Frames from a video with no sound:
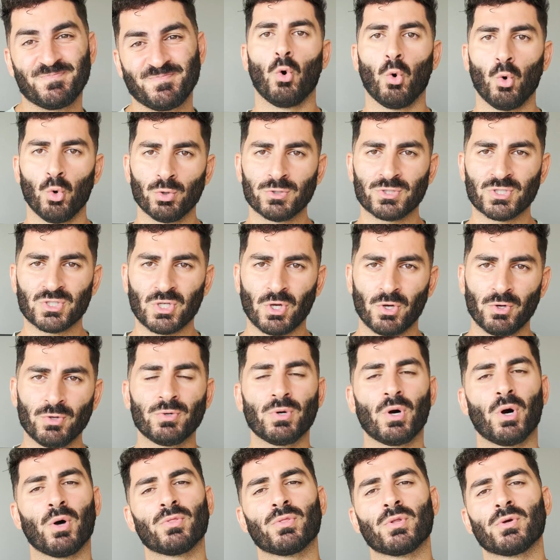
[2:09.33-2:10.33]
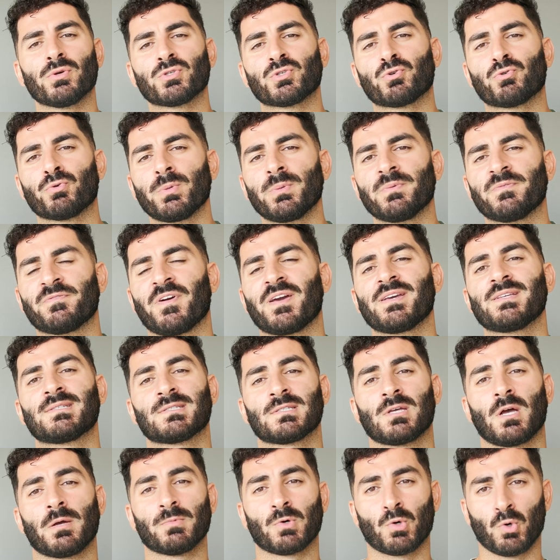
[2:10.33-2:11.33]
Also, on those group
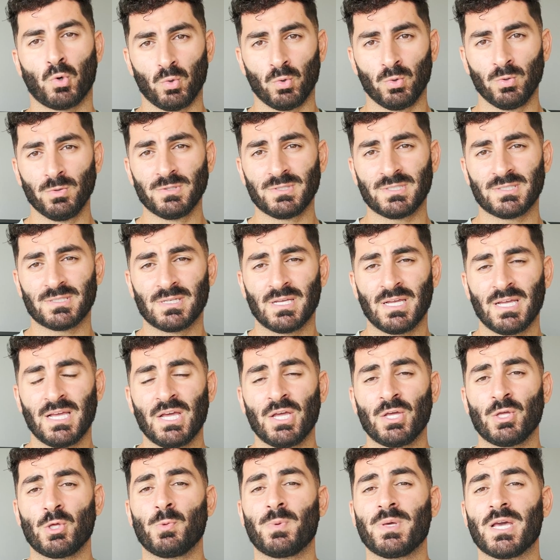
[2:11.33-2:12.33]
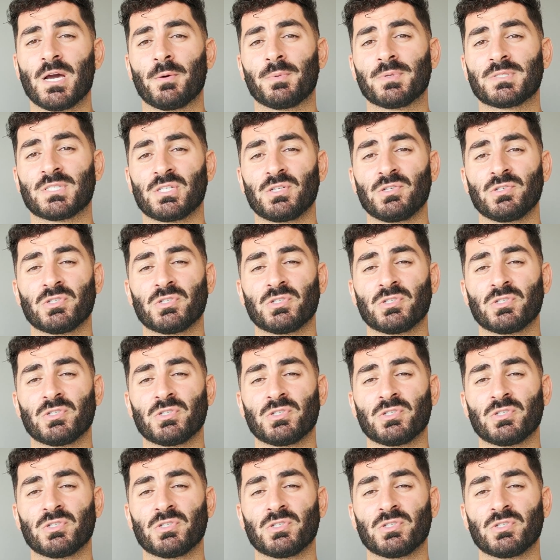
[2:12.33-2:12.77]
FaceTime calls, you'll be able to